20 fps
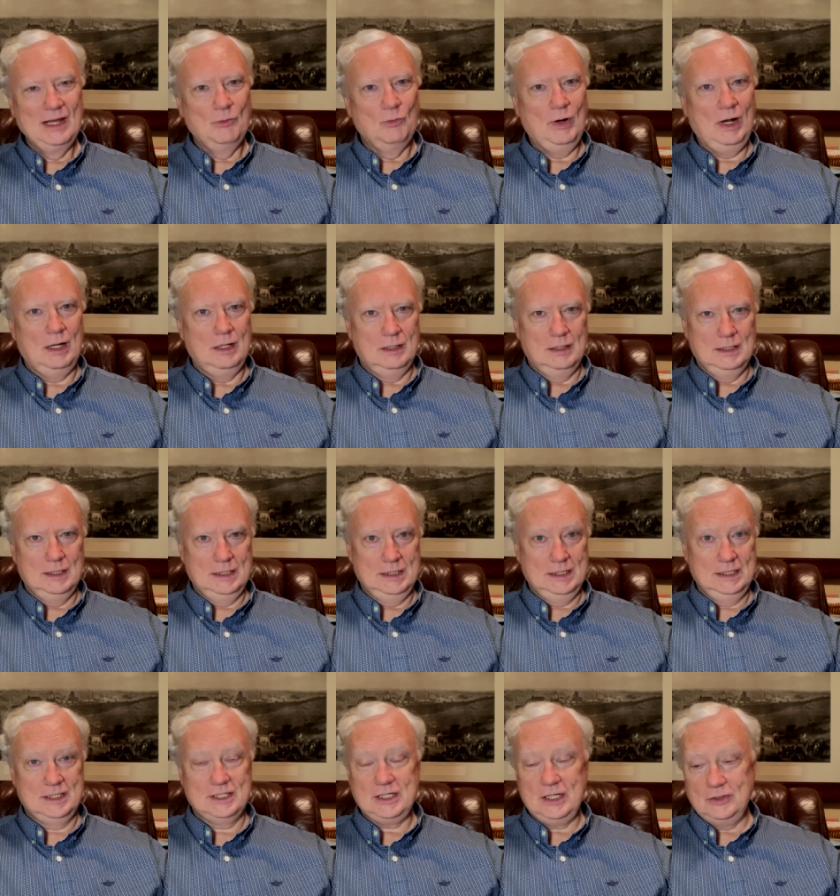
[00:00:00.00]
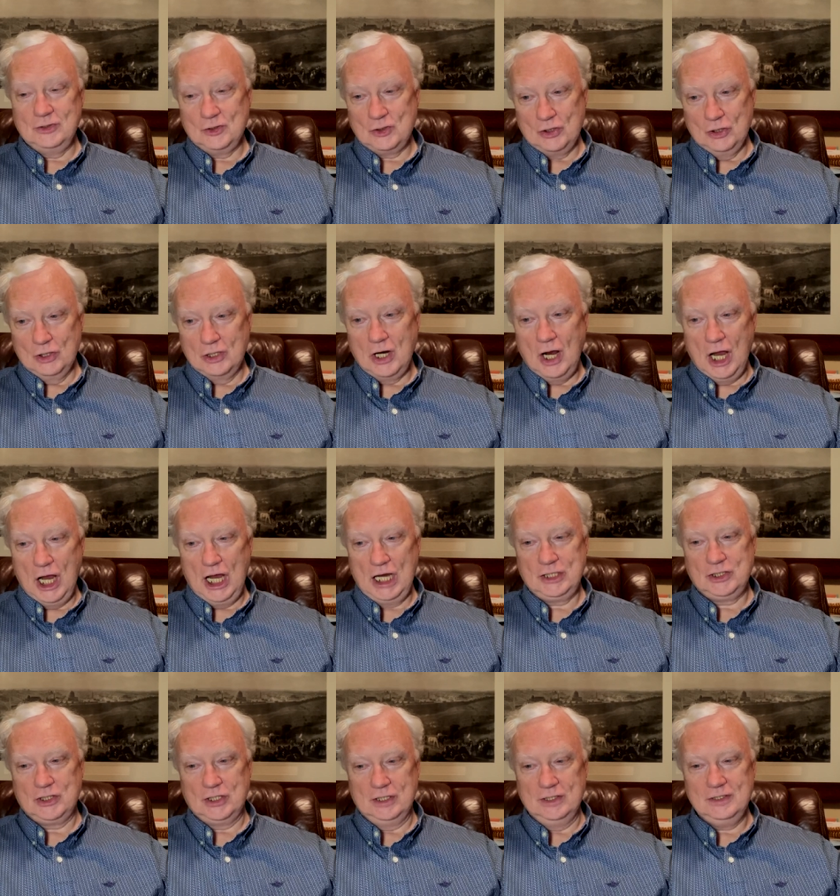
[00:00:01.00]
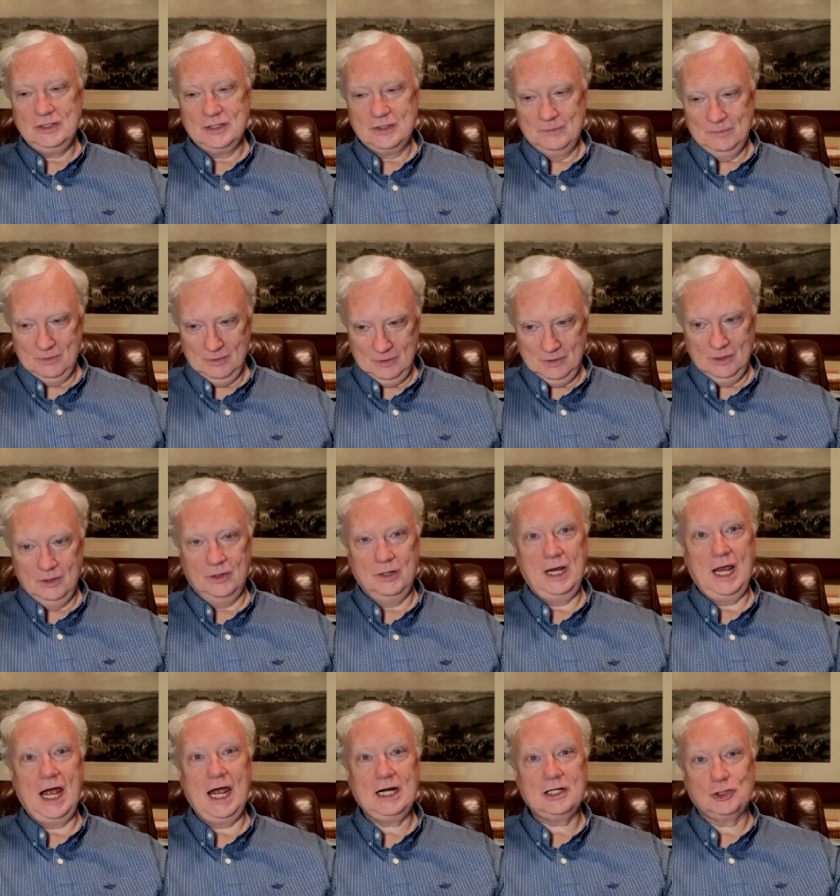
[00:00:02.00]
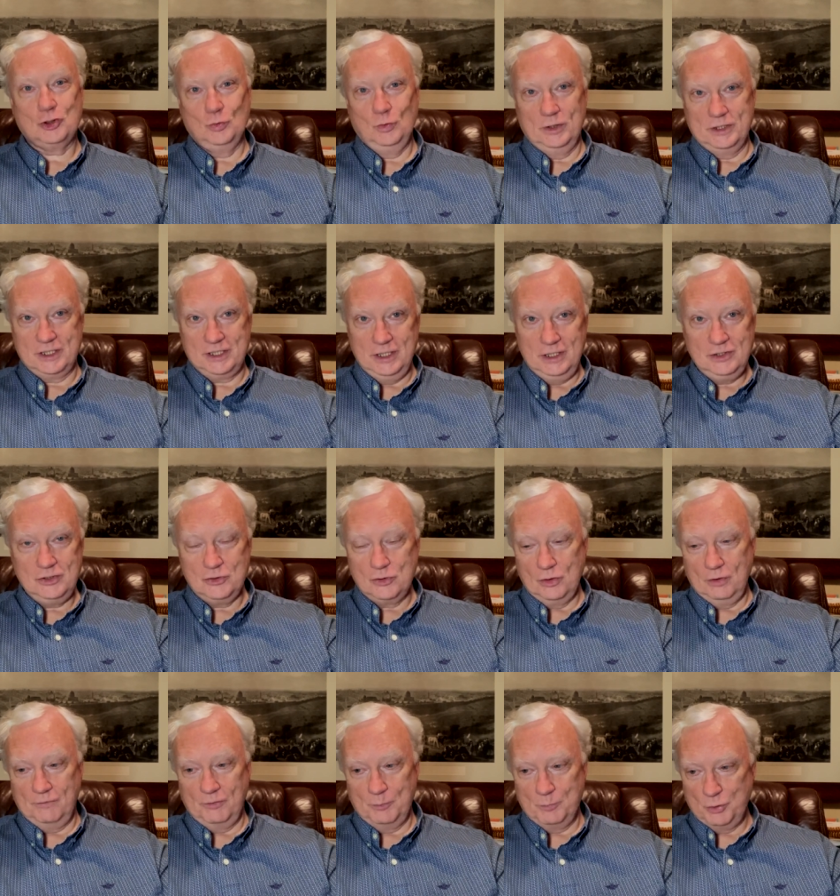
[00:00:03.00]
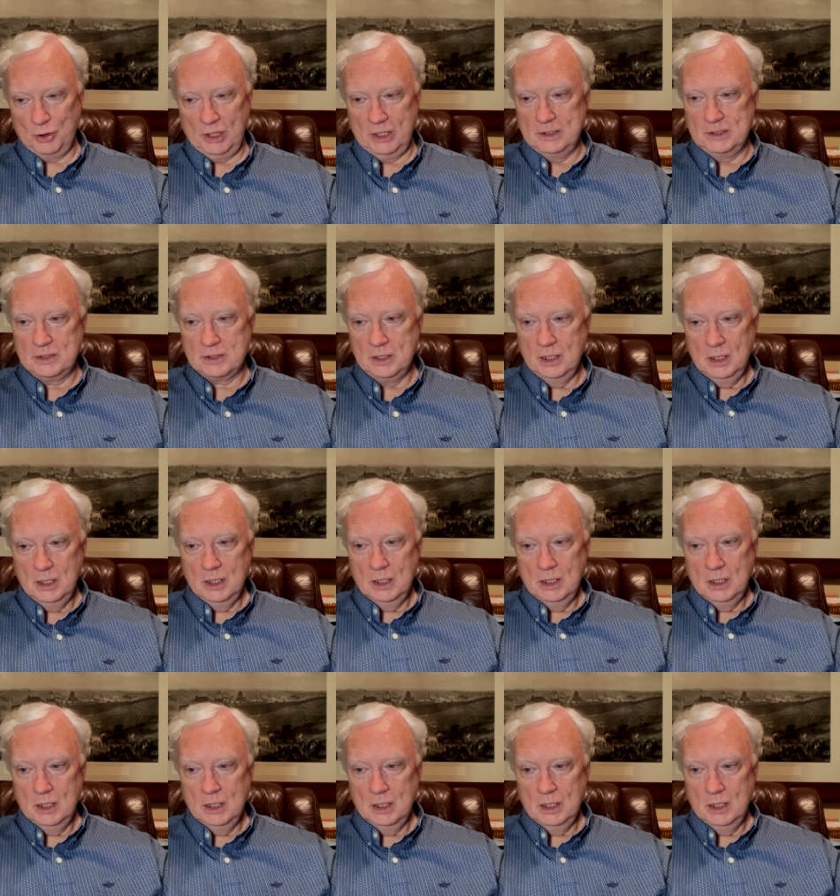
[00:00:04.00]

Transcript: Well, Sister Cautious, the actual sister of the priest,